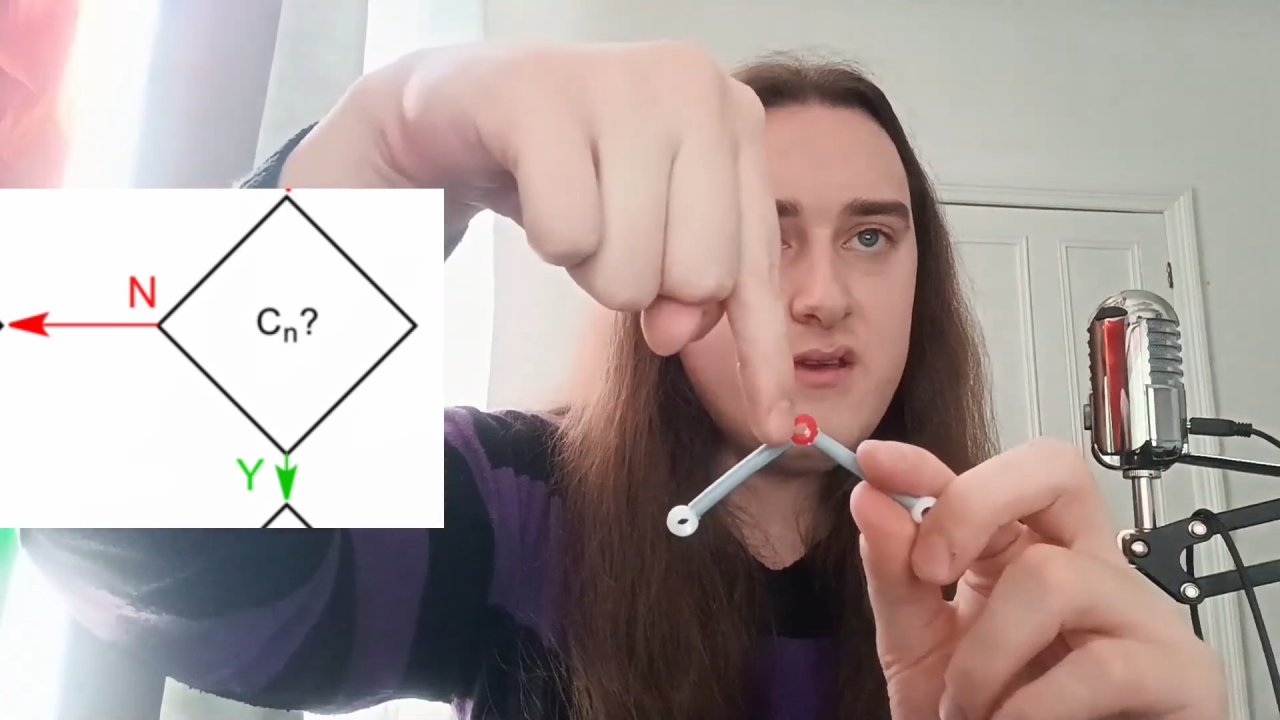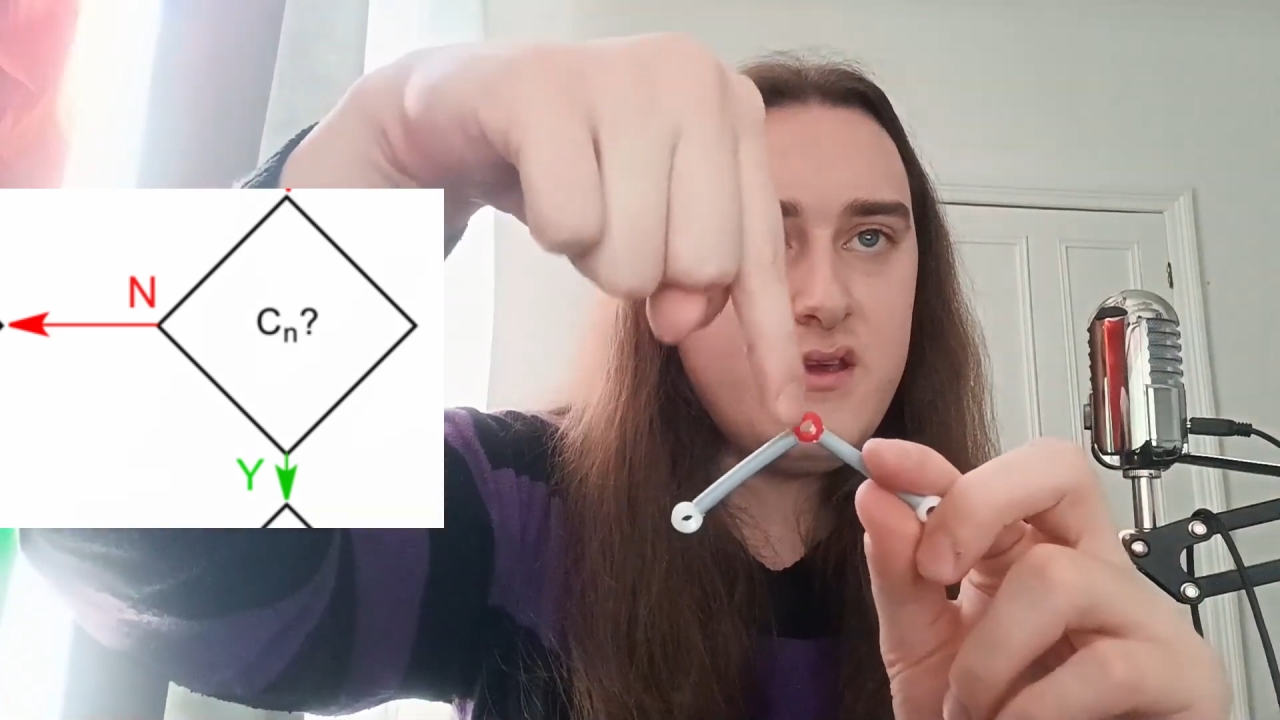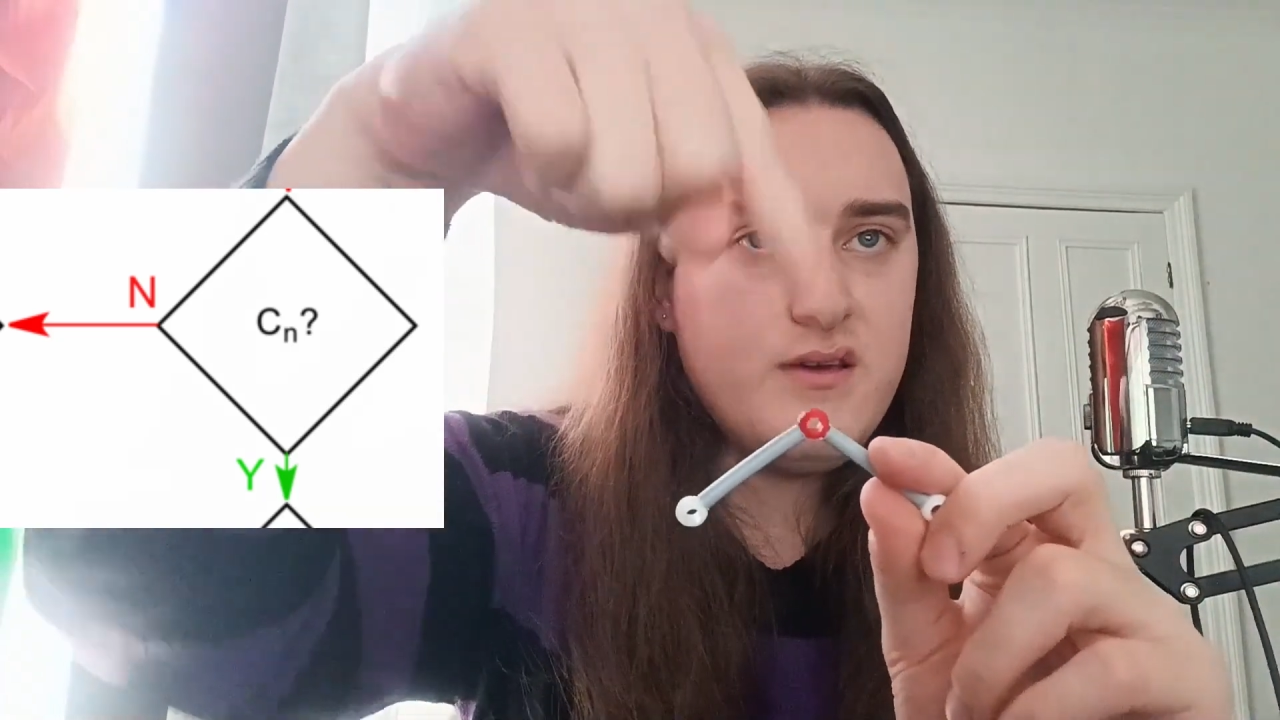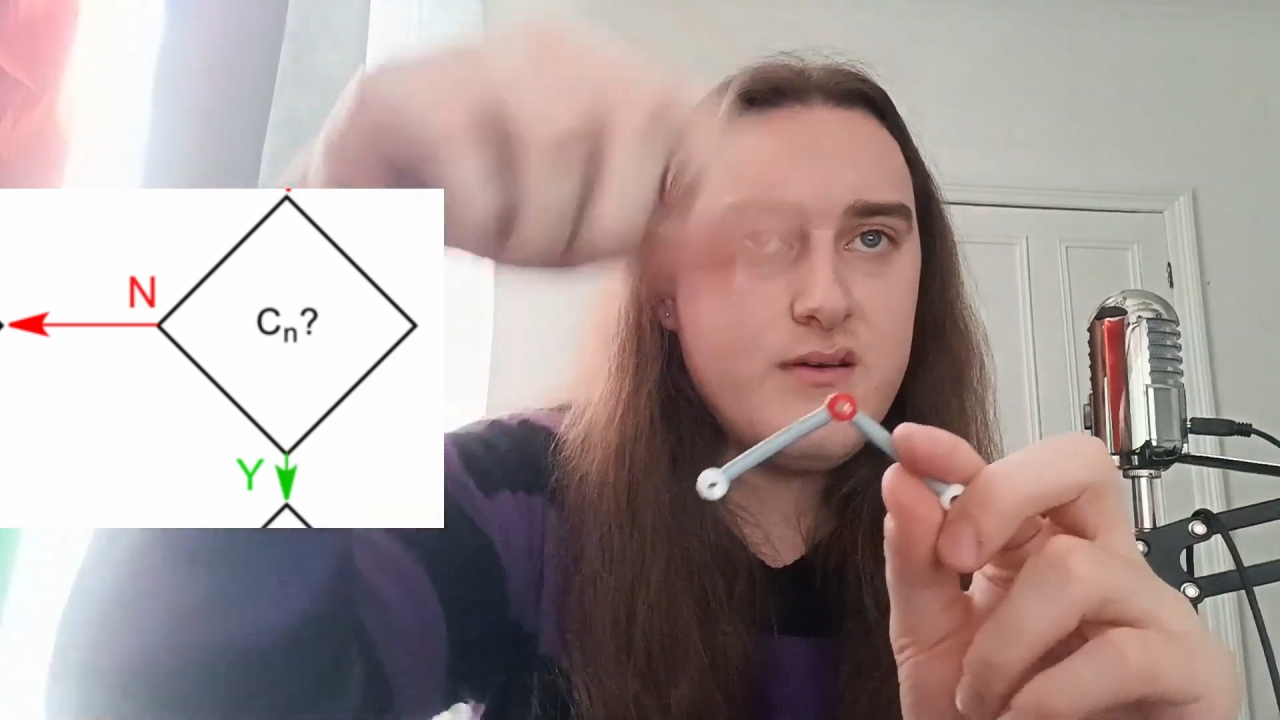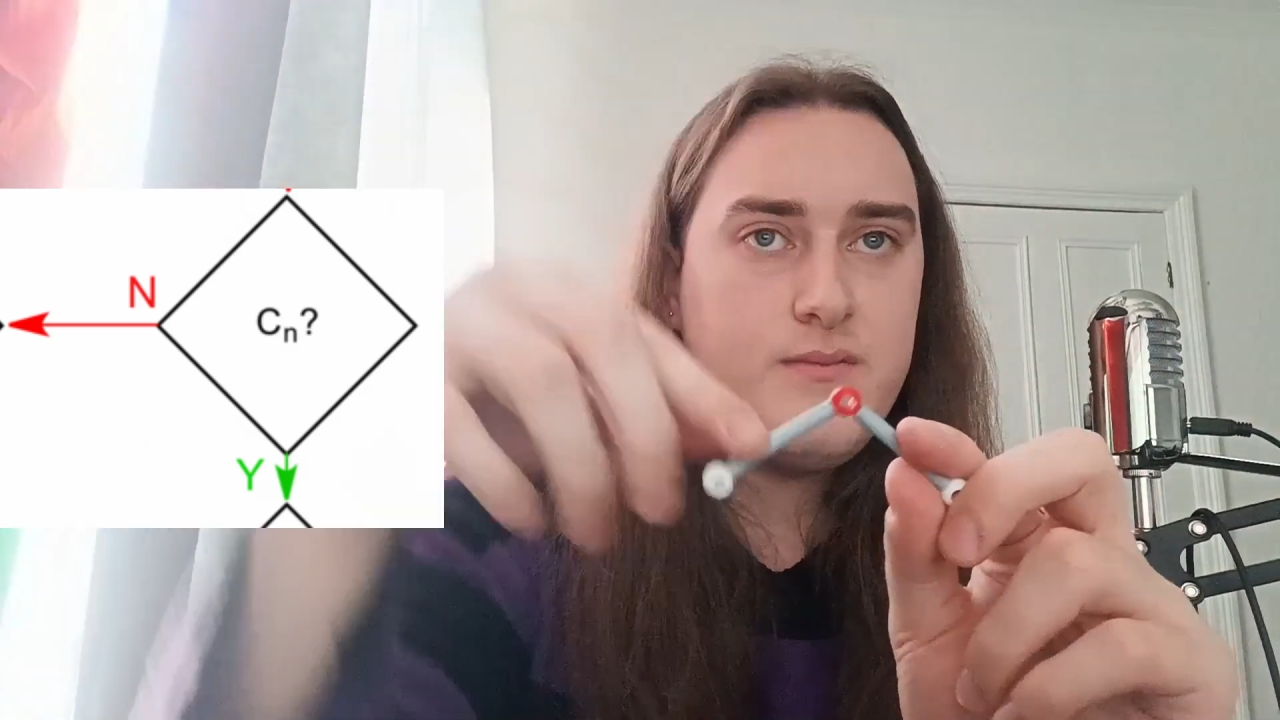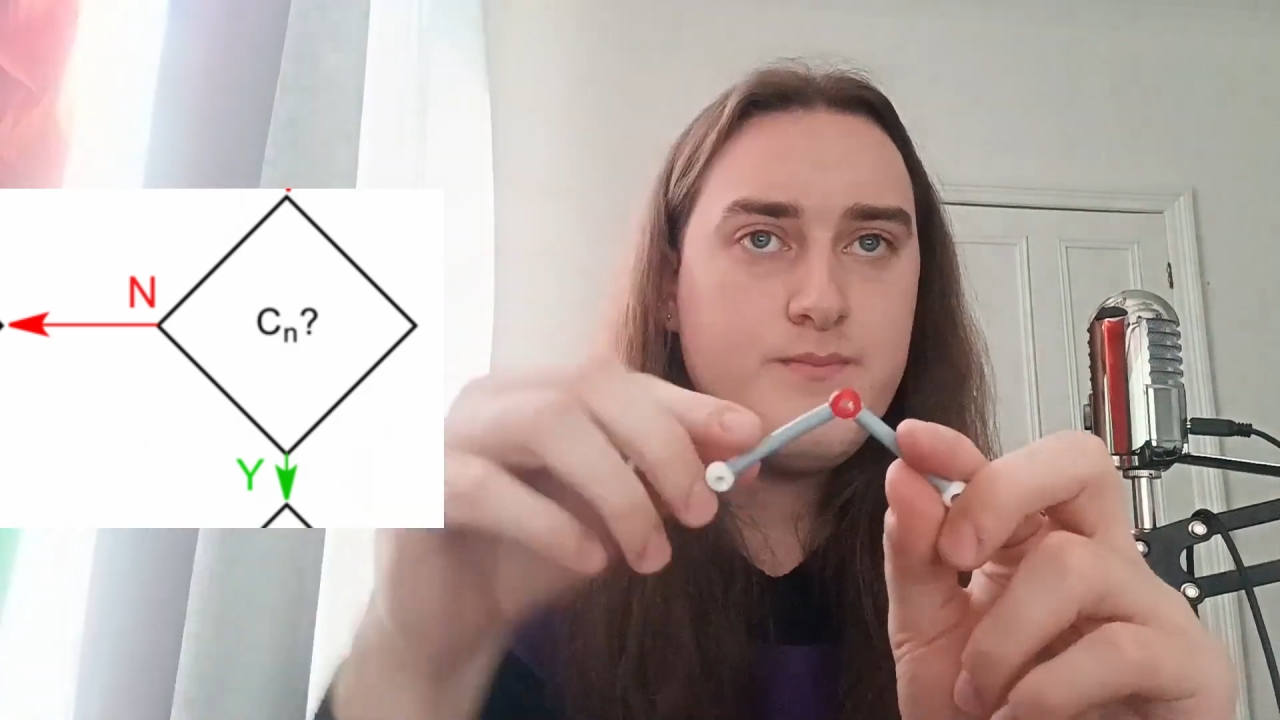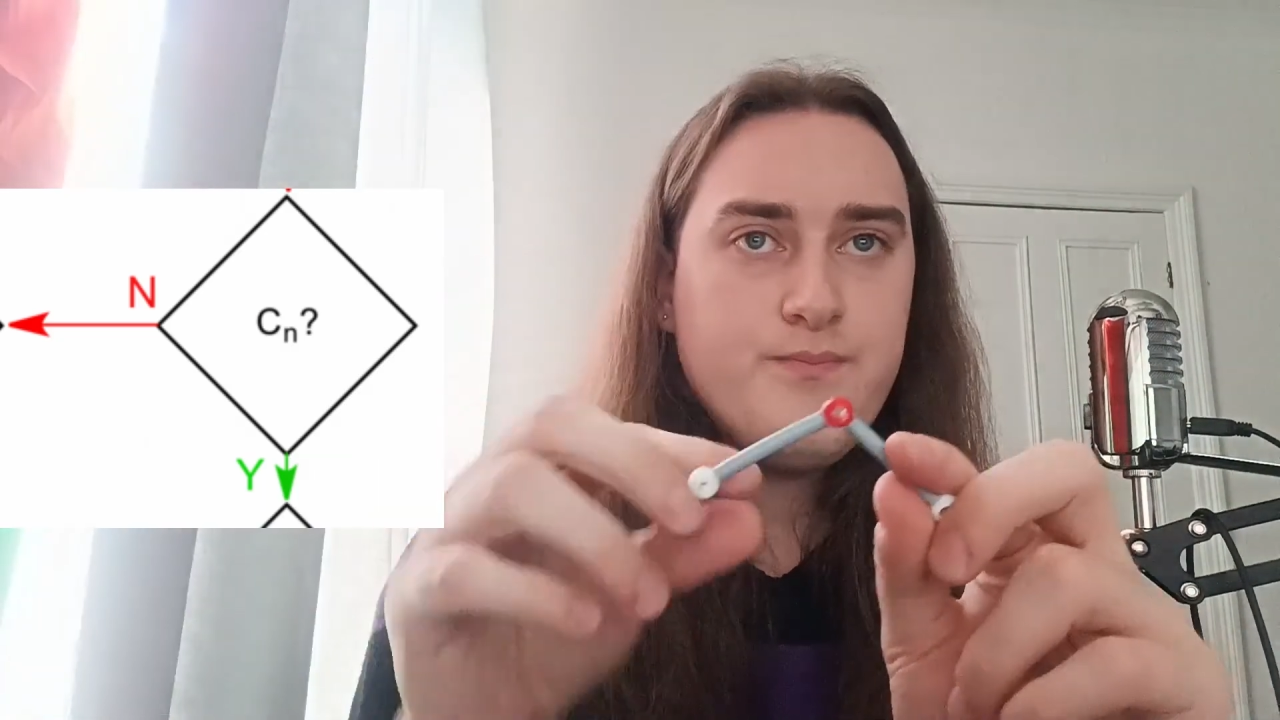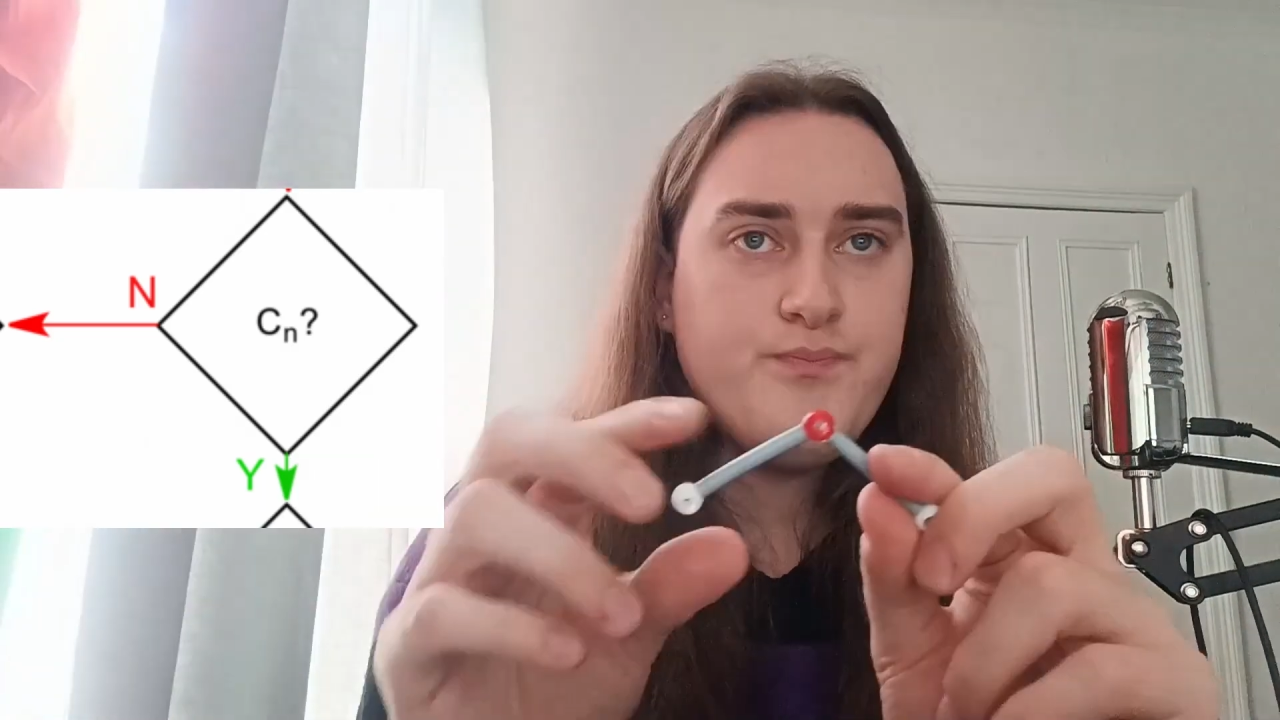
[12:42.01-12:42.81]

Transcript: here.